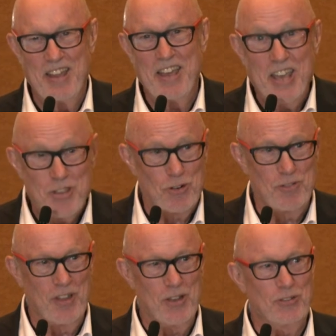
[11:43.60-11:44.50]
either
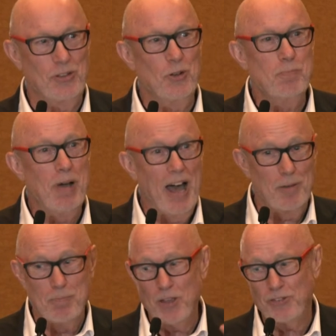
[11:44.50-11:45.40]
of those two,
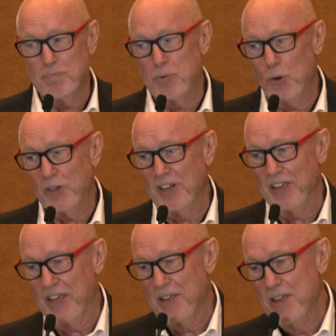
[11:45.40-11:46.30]
but most
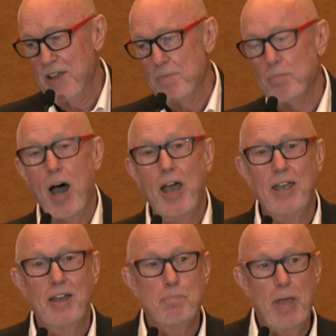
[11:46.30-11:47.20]
importantly,
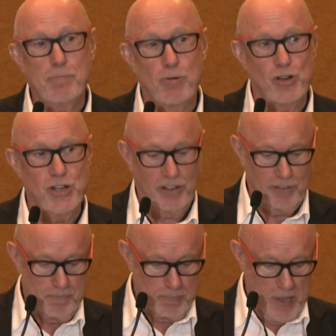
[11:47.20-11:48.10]
my pet
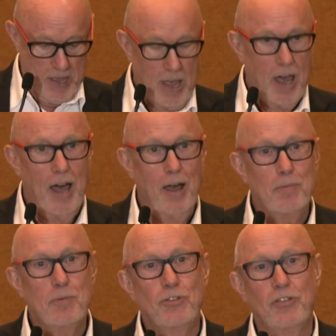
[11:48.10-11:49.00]
project.
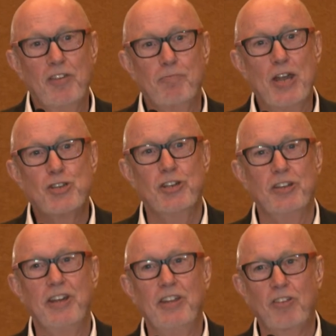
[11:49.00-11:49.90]
Steve
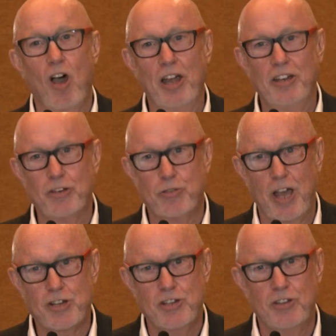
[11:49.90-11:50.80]
mentioned in his kind
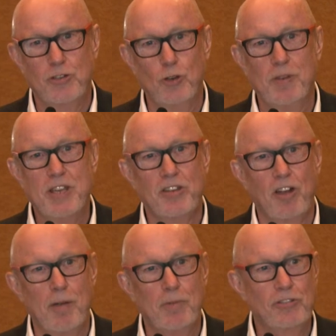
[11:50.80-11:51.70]
introduction to me that
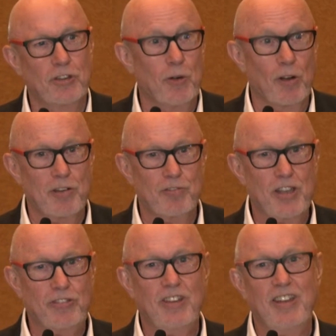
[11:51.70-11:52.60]
I'm a serial
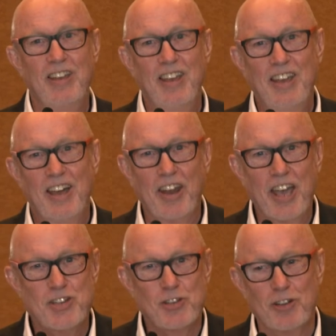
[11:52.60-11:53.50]
investor, an
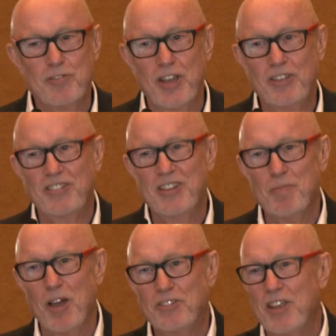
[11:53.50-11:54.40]
angel investor in
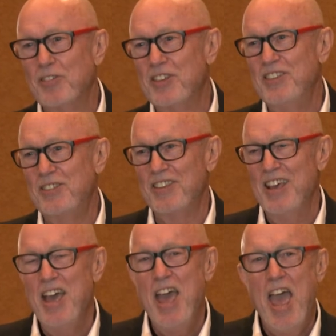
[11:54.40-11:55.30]
my 70s,
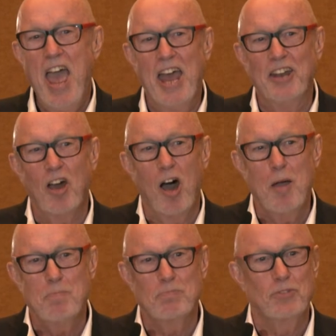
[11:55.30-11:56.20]
and
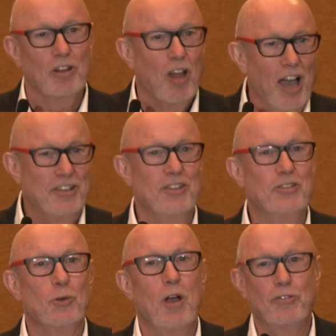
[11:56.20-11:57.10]
I'm delighted
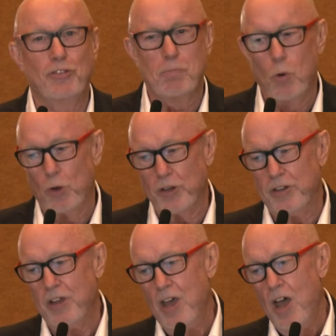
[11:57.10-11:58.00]
to have
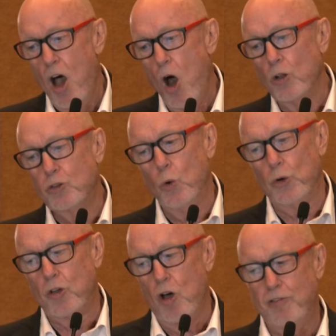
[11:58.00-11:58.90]
supported Old
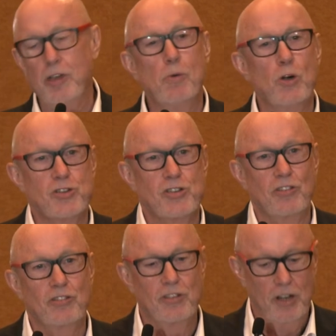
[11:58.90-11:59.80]
Quarter Coffee
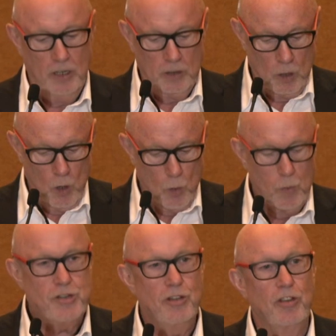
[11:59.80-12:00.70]
Merchants,
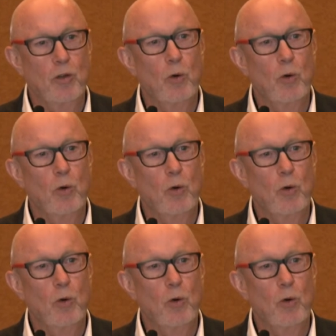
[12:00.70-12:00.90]
which is an